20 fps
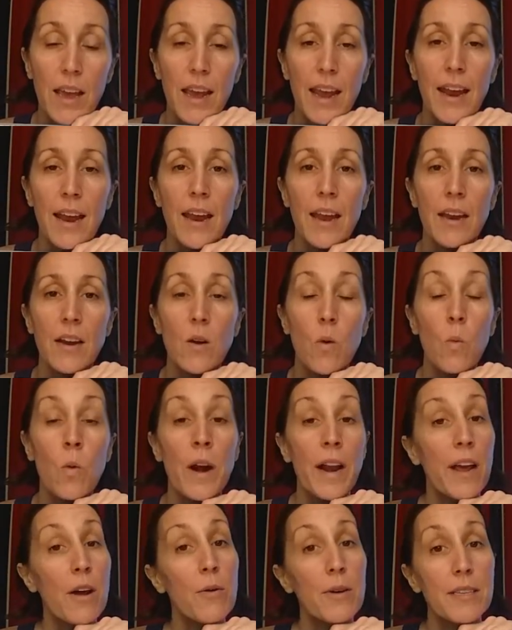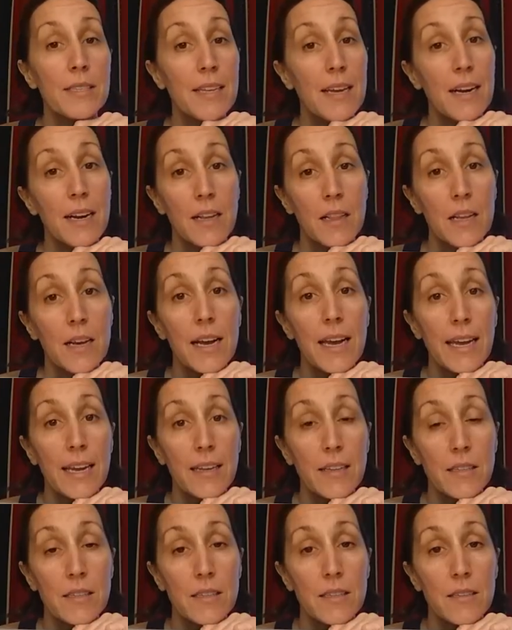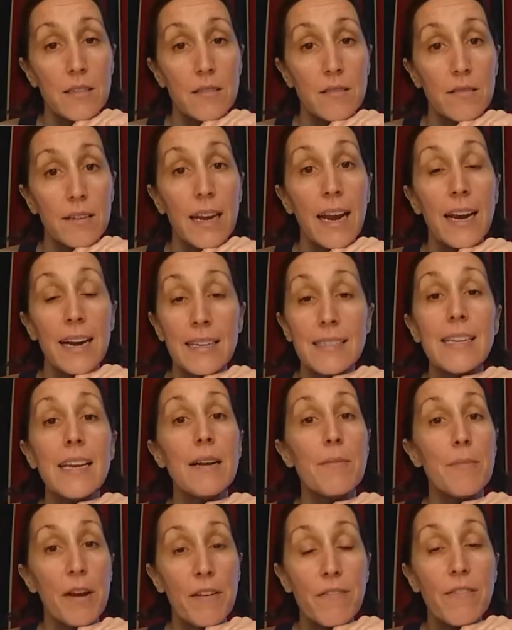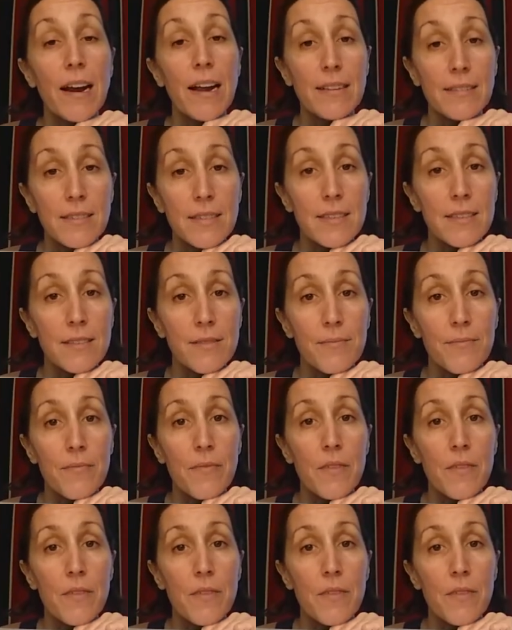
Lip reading: And what I always say to clients, and I say to my friends,